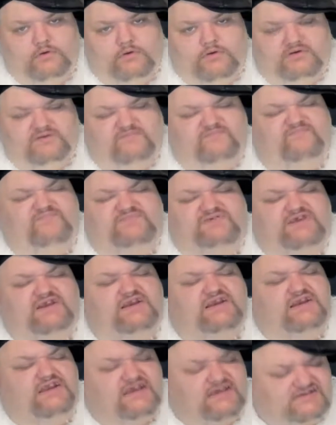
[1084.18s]

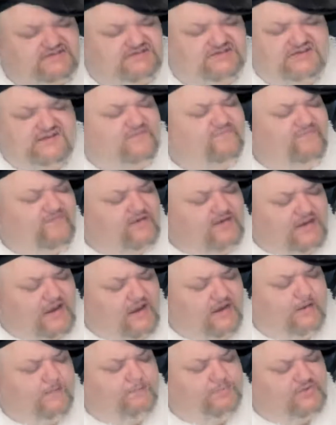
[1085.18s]
Delicious
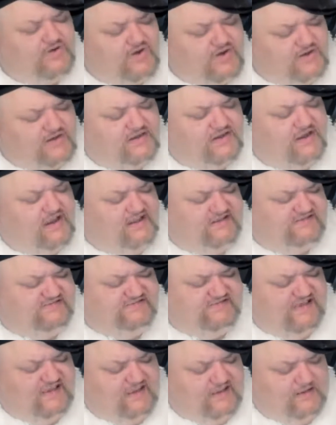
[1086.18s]
vanilla pudding, I
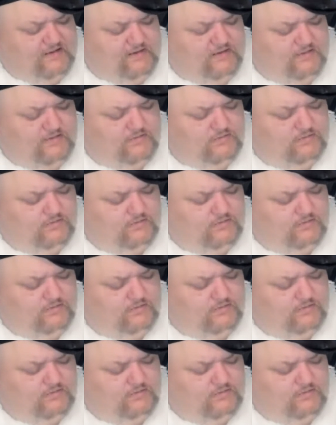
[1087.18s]
said.